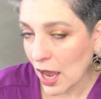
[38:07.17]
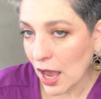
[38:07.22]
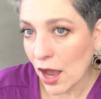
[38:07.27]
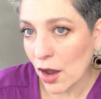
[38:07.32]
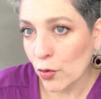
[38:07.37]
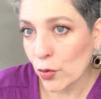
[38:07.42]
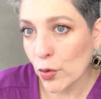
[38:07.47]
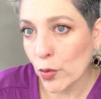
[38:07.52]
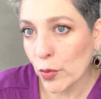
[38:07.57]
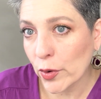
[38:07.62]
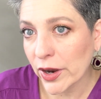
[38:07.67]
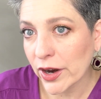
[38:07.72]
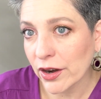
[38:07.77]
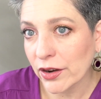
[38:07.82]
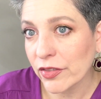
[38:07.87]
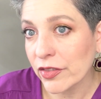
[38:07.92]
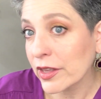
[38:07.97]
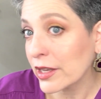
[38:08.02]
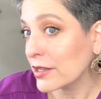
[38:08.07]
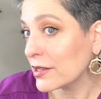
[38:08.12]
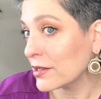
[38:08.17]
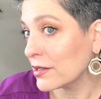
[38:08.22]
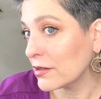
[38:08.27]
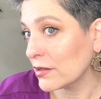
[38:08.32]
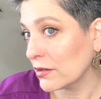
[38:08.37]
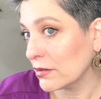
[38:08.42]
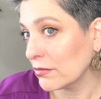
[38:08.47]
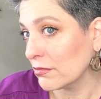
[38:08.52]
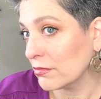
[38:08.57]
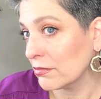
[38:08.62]
I will wear
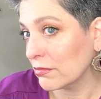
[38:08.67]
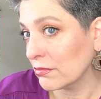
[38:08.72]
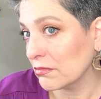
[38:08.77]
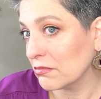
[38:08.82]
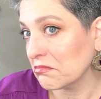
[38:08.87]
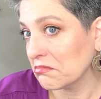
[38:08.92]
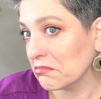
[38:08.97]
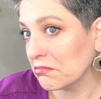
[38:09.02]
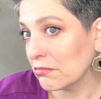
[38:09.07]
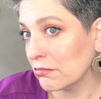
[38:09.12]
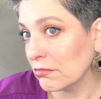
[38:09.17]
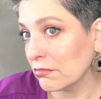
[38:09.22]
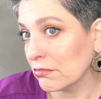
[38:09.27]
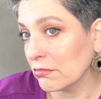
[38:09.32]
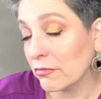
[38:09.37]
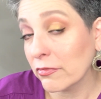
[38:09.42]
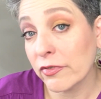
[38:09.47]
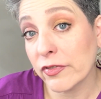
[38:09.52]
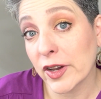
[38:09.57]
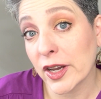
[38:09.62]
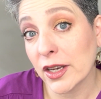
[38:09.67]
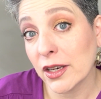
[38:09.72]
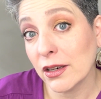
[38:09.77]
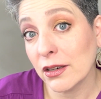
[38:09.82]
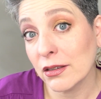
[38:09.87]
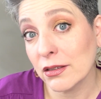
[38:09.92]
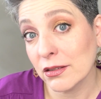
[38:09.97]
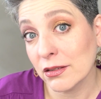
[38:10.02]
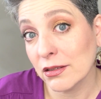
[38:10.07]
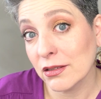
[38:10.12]
this fun,